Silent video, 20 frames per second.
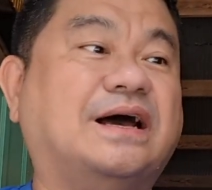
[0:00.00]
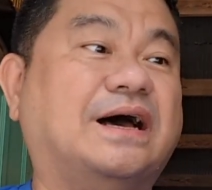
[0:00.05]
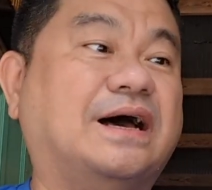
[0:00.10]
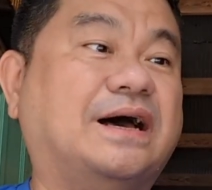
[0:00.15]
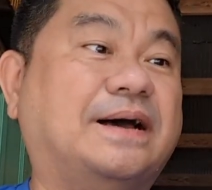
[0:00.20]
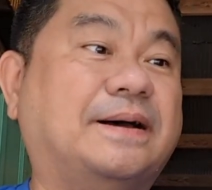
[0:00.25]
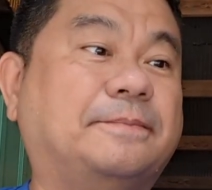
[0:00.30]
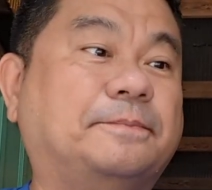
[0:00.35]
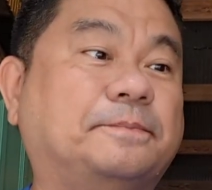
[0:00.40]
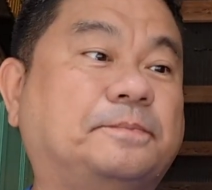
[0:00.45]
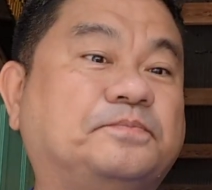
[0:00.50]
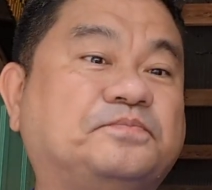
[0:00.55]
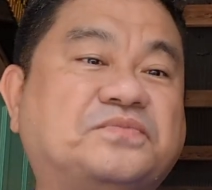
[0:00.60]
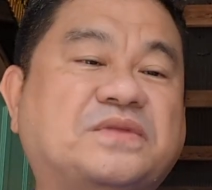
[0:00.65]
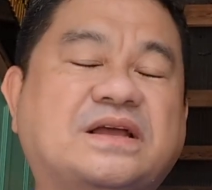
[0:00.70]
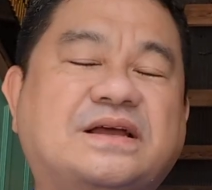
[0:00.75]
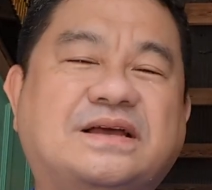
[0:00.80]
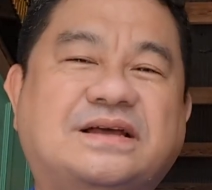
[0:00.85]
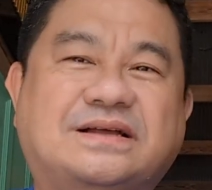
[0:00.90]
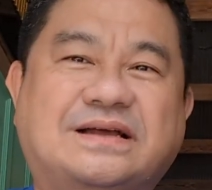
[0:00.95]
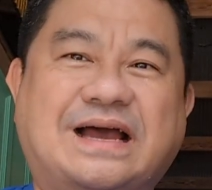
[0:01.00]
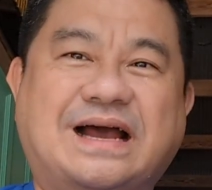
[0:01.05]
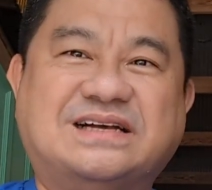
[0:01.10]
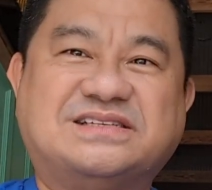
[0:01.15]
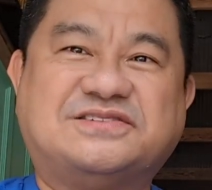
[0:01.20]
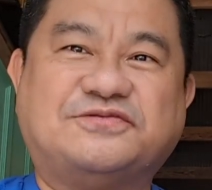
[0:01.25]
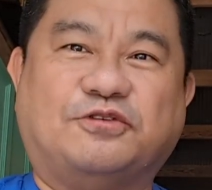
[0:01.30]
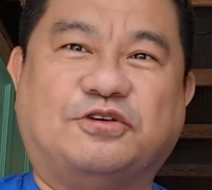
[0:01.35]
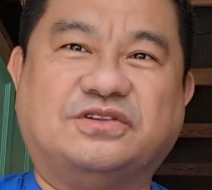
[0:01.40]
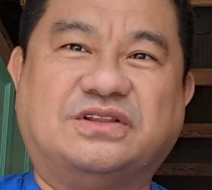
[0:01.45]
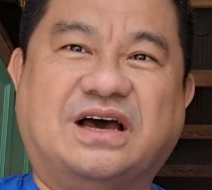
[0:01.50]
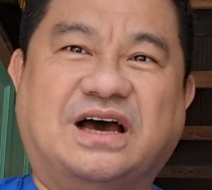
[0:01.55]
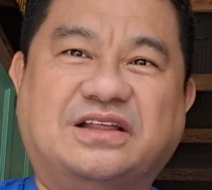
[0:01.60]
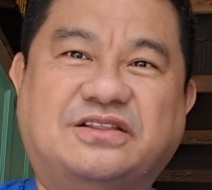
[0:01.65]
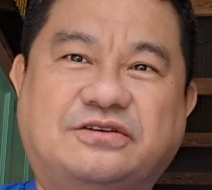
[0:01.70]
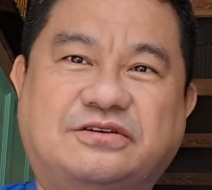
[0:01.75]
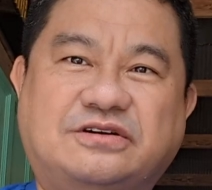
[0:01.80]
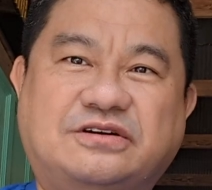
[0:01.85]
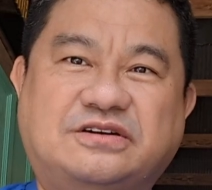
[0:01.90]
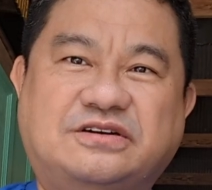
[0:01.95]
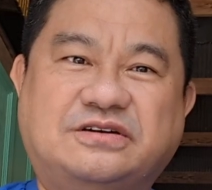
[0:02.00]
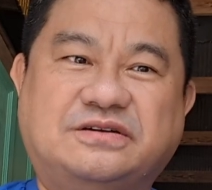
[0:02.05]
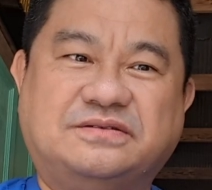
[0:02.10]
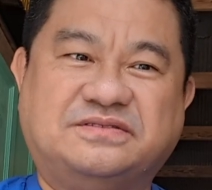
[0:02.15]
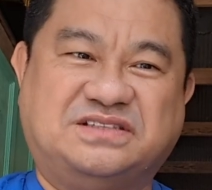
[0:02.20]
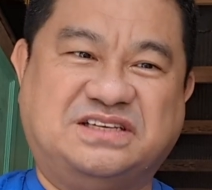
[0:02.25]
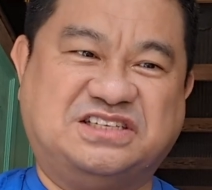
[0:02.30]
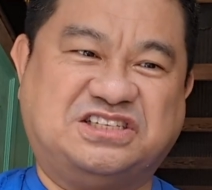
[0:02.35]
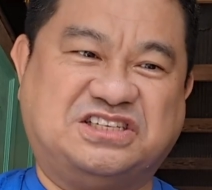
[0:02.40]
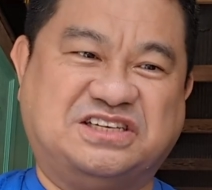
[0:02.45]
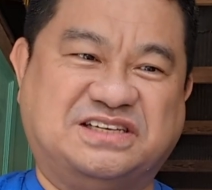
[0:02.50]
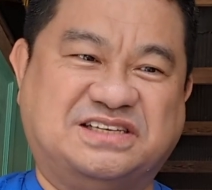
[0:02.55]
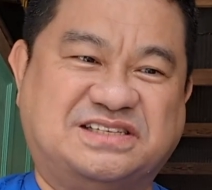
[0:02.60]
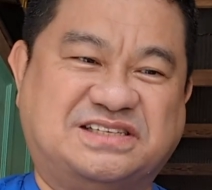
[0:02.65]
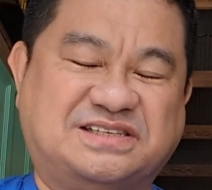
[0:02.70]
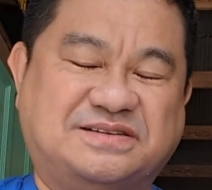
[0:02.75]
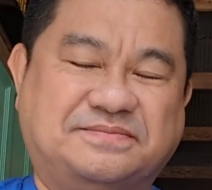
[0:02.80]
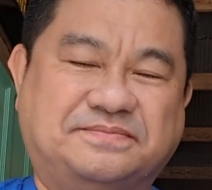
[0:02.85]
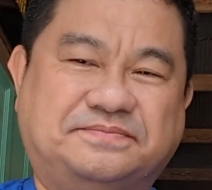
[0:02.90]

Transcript: As for the other dishes,